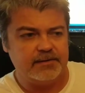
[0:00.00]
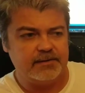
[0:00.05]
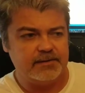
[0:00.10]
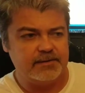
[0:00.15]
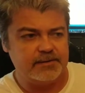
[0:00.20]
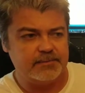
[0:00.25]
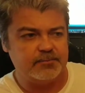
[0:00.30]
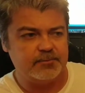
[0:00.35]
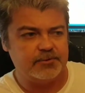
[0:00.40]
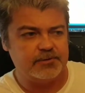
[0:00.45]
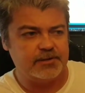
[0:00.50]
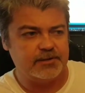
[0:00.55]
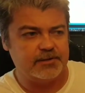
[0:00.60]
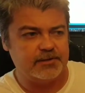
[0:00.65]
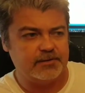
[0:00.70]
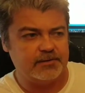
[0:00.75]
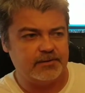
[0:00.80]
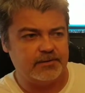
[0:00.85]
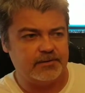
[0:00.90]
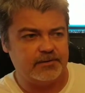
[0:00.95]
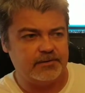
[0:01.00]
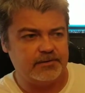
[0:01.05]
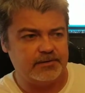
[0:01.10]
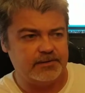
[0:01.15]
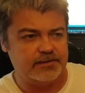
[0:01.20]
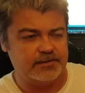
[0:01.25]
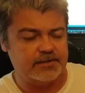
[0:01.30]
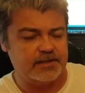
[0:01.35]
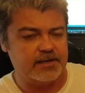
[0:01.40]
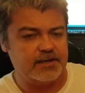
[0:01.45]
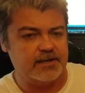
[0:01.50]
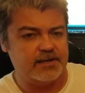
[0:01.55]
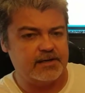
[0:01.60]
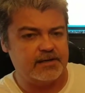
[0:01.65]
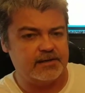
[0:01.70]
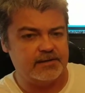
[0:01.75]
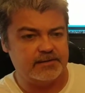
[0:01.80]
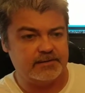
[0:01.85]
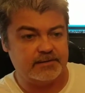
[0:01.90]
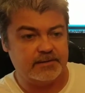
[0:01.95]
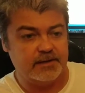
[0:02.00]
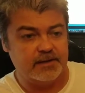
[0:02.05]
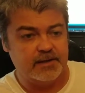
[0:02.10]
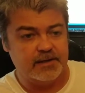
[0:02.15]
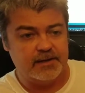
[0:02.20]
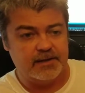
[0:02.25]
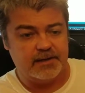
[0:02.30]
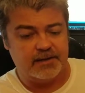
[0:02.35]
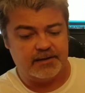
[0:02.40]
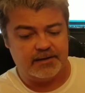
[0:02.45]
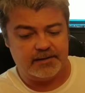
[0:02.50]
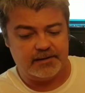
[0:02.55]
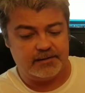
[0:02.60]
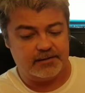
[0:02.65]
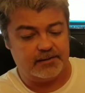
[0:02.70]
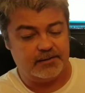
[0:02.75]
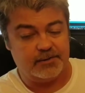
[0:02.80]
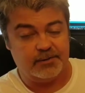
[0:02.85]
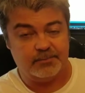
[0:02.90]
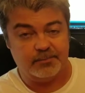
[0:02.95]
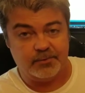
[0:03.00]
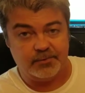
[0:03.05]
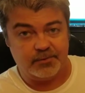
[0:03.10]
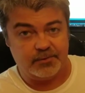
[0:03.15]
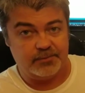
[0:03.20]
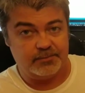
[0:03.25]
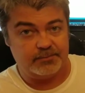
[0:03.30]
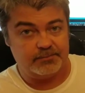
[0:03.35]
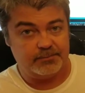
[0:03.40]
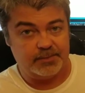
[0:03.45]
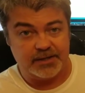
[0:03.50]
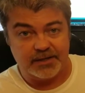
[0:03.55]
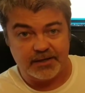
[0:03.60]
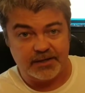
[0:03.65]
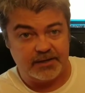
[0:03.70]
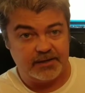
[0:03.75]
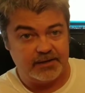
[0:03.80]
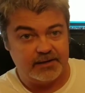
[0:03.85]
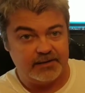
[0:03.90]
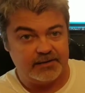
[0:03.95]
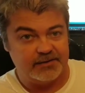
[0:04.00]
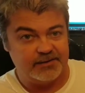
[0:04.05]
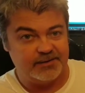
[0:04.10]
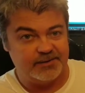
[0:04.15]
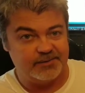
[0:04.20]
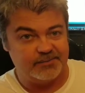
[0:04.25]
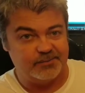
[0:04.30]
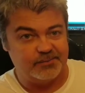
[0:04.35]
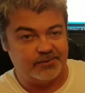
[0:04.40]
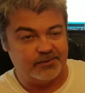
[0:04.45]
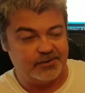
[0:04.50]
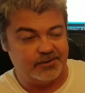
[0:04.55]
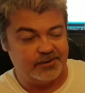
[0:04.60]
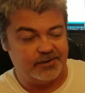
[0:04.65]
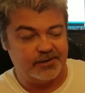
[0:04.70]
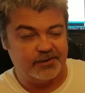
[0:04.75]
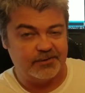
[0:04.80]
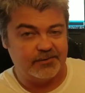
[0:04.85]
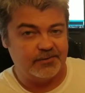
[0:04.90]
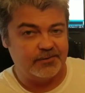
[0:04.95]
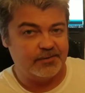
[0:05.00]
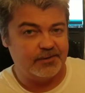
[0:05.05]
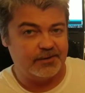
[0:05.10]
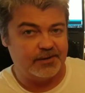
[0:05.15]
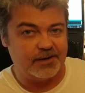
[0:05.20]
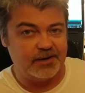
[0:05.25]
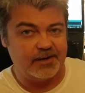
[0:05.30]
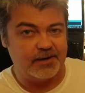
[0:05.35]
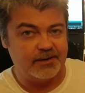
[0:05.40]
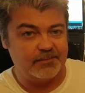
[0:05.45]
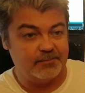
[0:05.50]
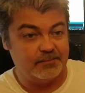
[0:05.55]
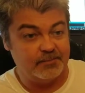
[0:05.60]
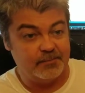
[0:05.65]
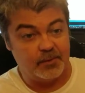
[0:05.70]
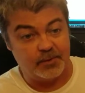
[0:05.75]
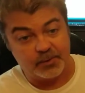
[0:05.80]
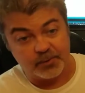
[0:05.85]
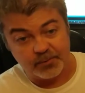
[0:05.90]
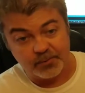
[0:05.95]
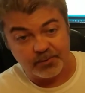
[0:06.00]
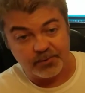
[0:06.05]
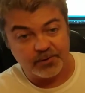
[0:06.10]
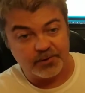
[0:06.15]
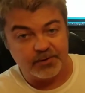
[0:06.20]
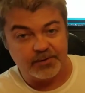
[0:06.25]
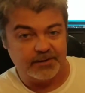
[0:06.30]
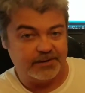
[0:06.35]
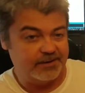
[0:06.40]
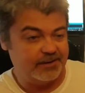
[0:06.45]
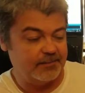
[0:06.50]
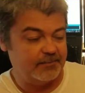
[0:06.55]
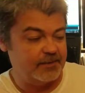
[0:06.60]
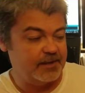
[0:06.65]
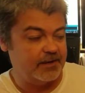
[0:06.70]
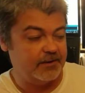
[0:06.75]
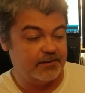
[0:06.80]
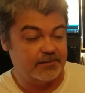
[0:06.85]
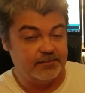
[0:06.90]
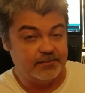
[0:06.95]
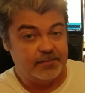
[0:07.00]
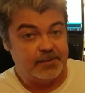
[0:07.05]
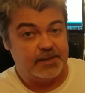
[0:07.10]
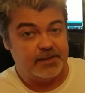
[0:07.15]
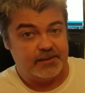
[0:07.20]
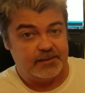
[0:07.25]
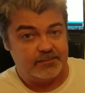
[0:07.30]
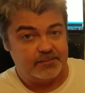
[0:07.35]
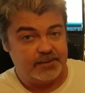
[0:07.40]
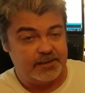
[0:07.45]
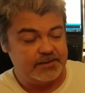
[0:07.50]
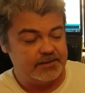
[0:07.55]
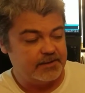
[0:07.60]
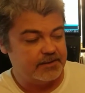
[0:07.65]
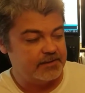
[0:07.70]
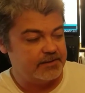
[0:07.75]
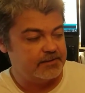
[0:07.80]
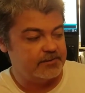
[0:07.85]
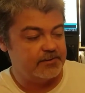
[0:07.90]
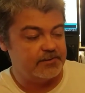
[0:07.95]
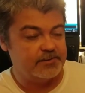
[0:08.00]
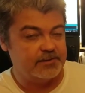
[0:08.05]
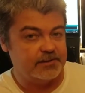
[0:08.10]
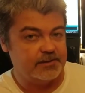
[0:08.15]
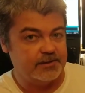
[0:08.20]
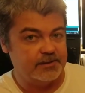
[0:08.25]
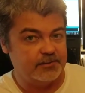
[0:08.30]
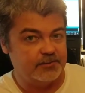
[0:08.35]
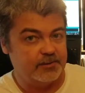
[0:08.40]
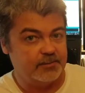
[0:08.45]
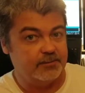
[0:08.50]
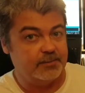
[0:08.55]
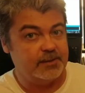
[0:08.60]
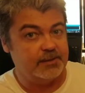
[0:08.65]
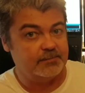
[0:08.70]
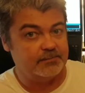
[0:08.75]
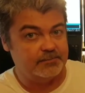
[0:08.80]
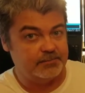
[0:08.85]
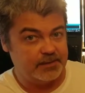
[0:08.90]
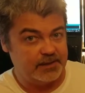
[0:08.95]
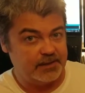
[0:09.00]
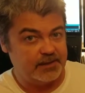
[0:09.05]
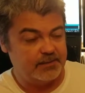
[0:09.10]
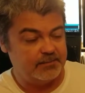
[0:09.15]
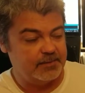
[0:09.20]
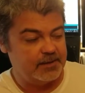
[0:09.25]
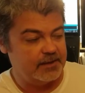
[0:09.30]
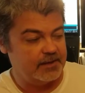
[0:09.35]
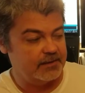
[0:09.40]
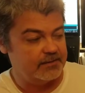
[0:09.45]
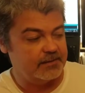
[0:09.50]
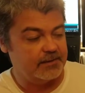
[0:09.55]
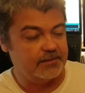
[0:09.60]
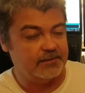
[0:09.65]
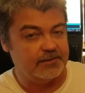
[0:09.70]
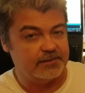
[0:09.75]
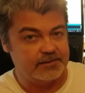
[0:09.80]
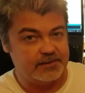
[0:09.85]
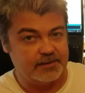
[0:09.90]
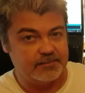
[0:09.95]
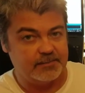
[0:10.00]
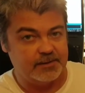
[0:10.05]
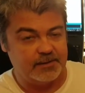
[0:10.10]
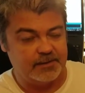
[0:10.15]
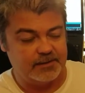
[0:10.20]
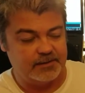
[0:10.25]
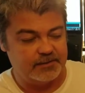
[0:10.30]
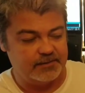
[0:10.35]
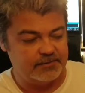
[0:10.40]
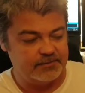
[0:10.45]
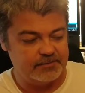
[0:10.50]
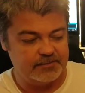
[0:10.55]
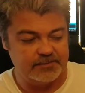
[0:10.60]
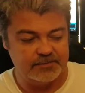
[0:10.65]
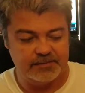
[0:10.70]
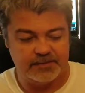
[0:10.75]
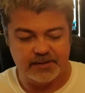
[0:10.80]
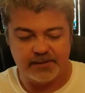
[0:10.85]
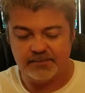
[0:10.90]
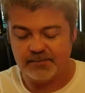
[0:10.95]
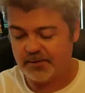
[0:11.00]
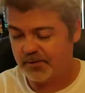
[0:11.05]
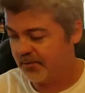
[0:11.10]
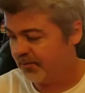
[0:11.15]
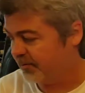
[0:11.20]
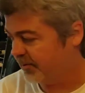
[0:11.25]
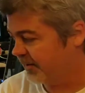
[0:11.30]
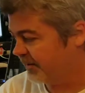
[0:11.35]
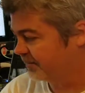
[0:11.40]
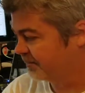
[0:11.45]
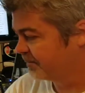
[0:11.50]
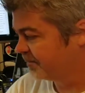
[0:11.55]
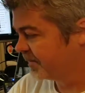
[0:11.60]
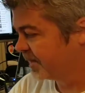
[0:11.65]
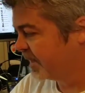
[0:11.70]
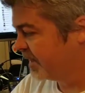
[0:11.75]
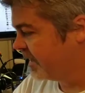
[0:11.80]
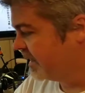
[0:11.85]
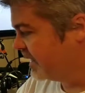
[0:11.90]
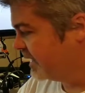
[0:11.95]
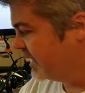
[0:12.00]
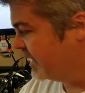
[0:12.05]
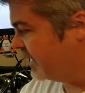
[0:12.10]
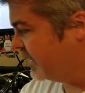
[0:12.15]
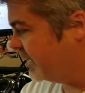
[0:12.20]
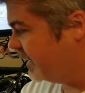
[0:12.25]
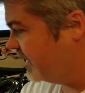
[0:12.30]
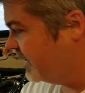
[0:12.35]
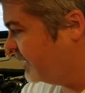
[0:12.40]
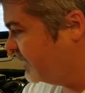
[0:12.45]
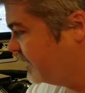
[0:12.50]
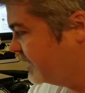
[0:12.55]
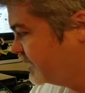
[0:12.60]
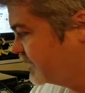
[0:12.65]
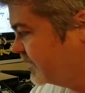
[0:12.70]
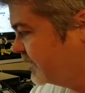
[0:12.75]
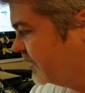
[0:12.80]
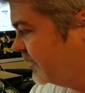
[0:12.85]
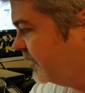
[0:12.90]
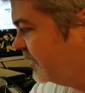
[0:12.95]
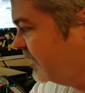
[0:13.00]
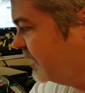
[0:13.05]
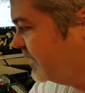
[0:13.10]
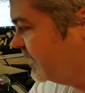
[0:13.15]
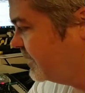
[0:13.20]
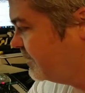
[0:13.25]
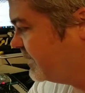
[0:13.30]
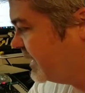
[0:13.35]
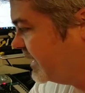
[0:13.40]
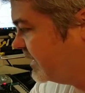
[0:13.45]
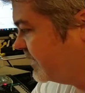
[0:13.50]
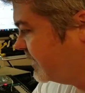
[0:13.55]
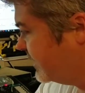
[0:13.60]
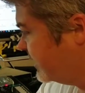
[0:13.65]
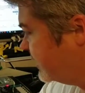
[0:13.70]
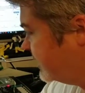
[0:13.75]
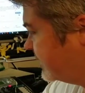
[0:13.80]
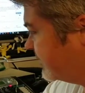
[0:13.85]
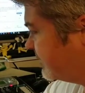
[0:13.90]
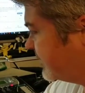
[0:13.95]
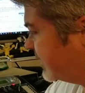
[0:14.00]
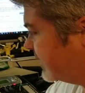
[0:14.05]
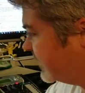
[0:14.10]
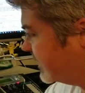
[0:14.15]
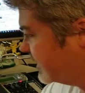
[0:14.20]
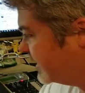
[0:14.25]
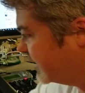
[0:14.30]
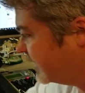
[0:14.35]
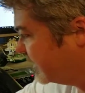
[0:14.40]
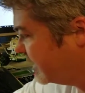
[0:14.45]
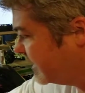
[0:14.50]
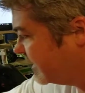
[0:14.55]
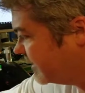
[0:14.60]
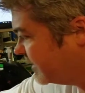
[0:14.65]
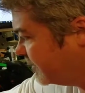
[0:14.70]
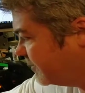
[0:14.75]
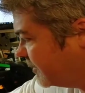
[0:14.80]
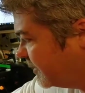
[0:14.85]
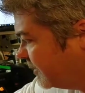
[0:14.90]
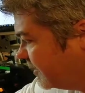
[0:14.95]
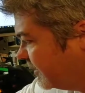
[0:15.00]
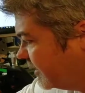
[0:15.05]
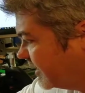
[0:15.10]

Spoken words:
this particular design is you can put a penny in it, you can put a nickel, a dime, a quarter, it doesn't matter. Basically, it turns it into a big piggy bank that'll accept any type of coin. That's a good and a bad thing depending on how you want to